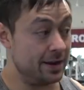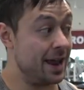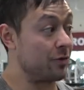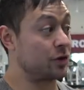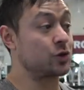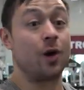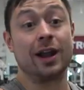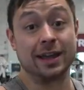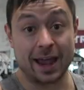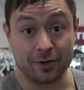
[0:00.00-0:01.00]
never
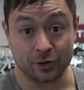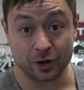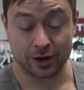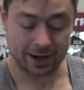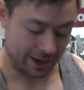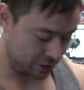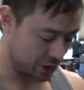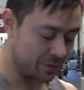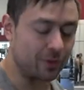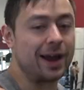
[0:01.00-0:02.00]
squatting ever and then
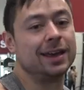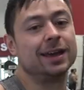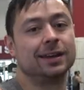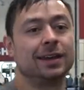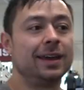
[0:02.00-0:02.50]
jumping right in